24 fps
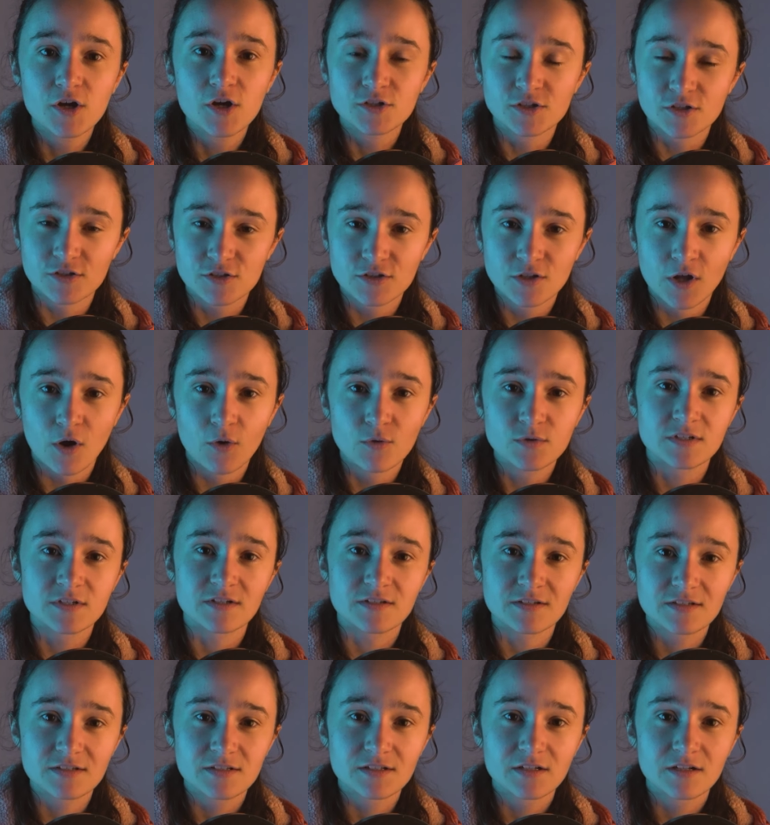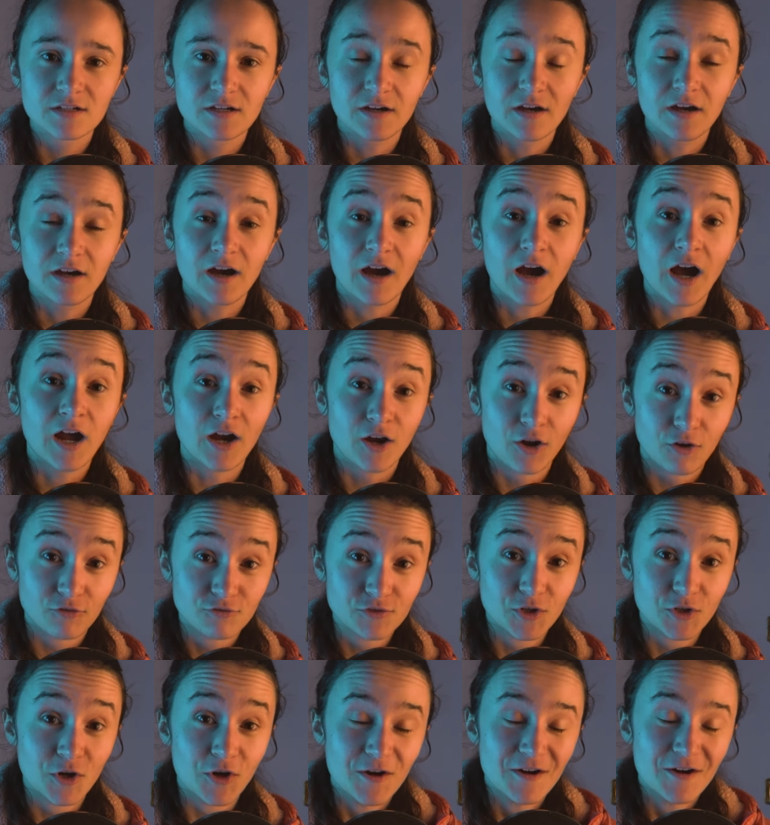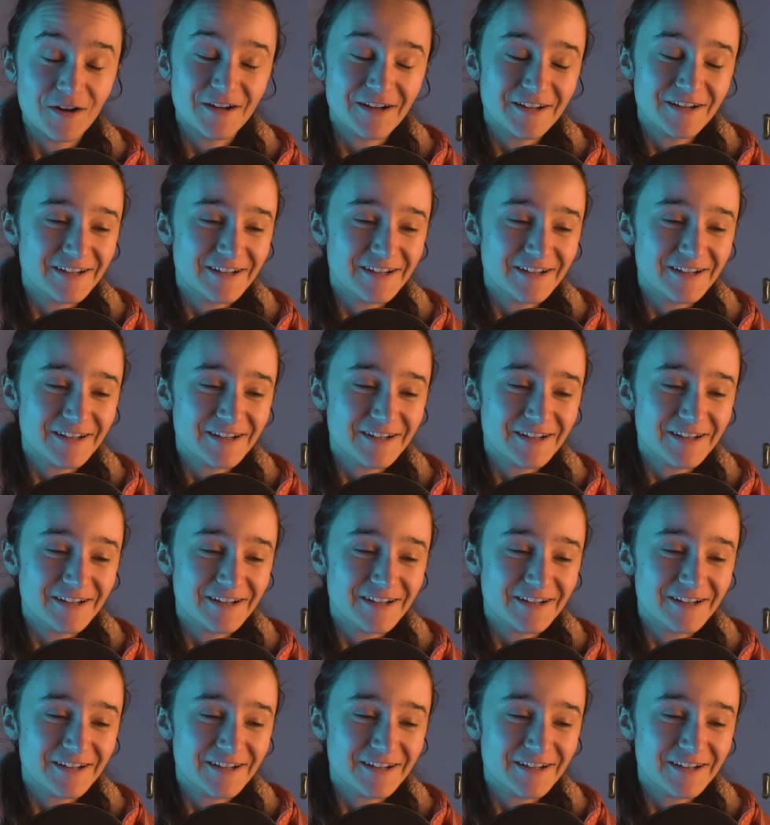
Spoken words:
just know this. I love you.